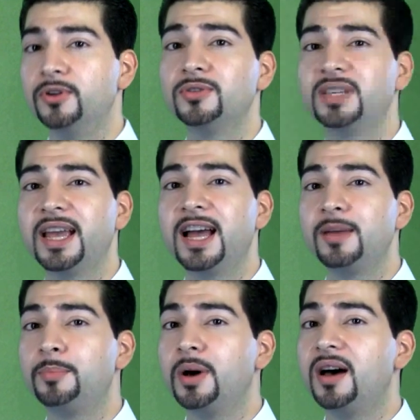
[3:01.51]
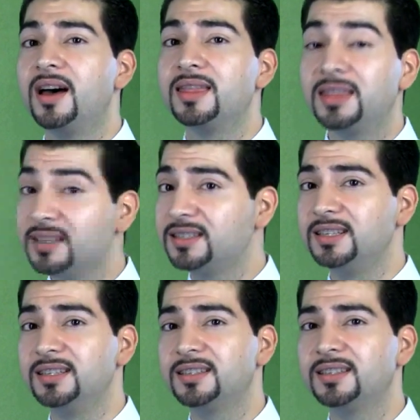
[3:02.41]
don't say
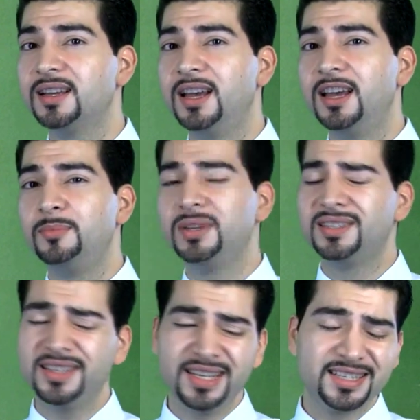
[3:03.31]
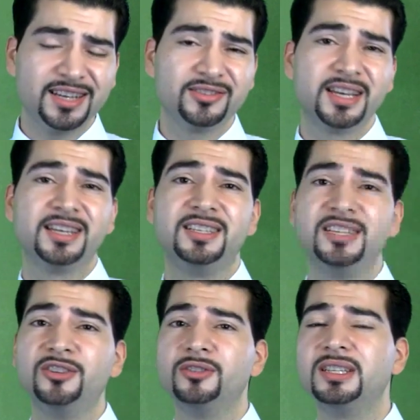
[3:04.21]
hypothesis, because then that sounds like a
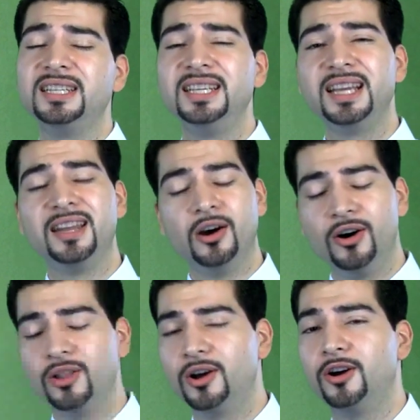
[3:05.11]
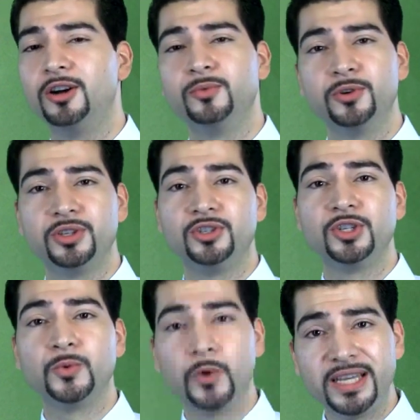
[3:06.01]
D or a T, and all our hard work is
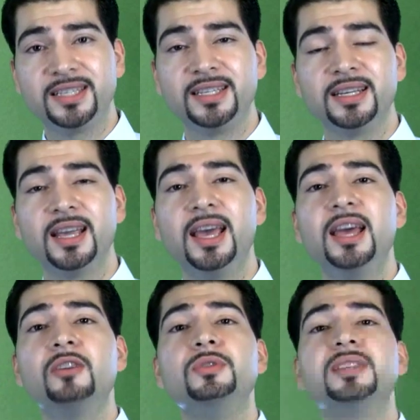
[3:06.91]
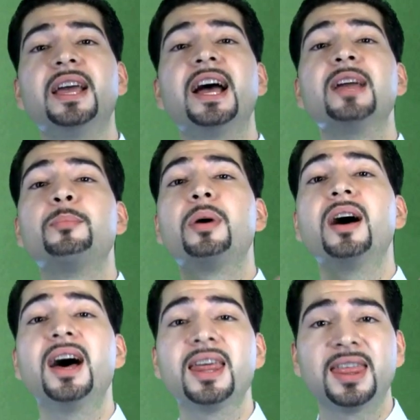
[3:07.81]
just wasted. We say
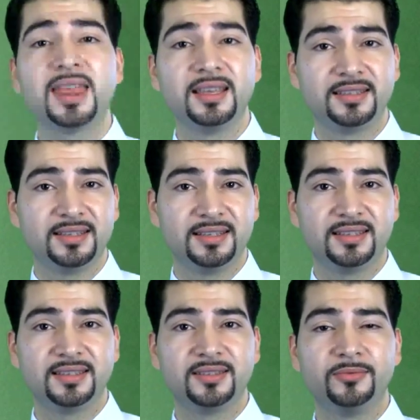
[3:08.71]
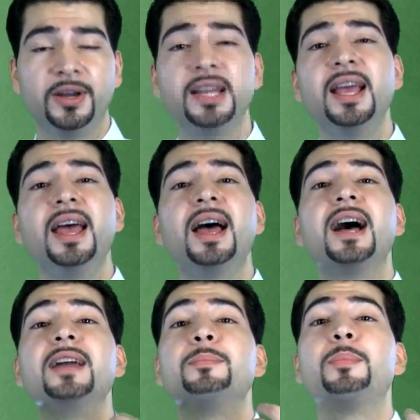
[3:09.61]
hypothesis, right?
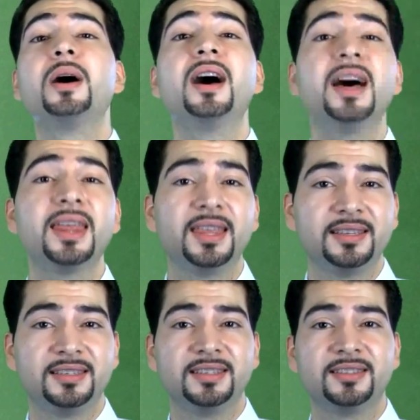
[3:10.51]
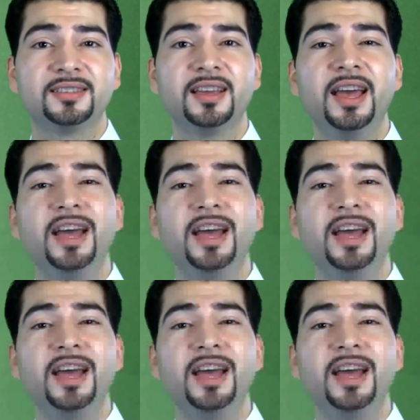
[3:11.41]
Hypothesis.